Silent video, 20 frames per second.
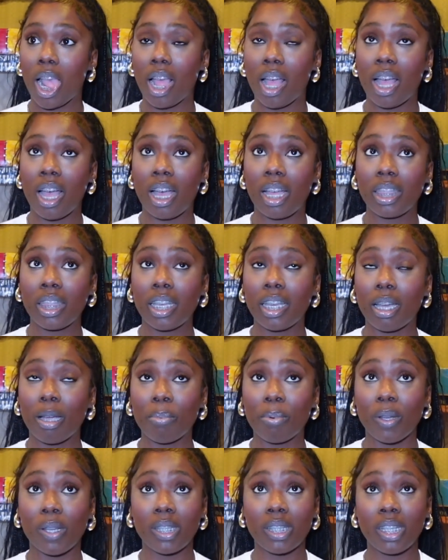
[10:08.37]
I think I
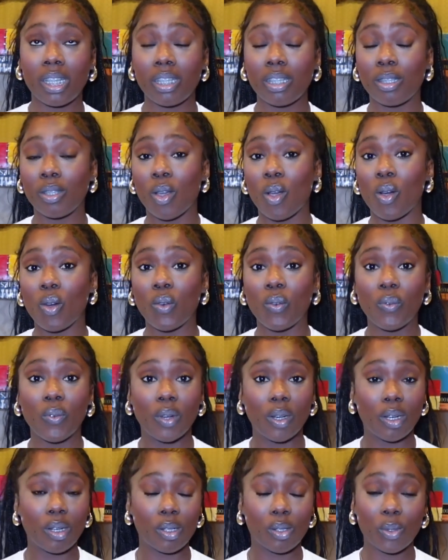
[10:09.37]
processed
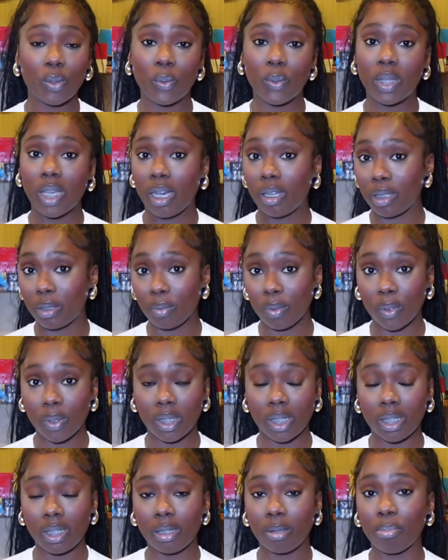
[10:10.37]
over 2,000
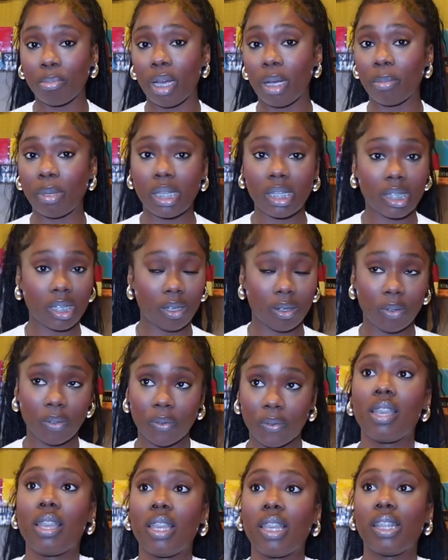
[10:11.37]
roses by
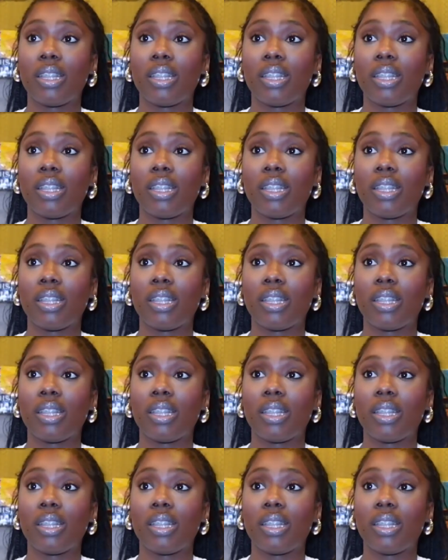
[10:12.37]
myself.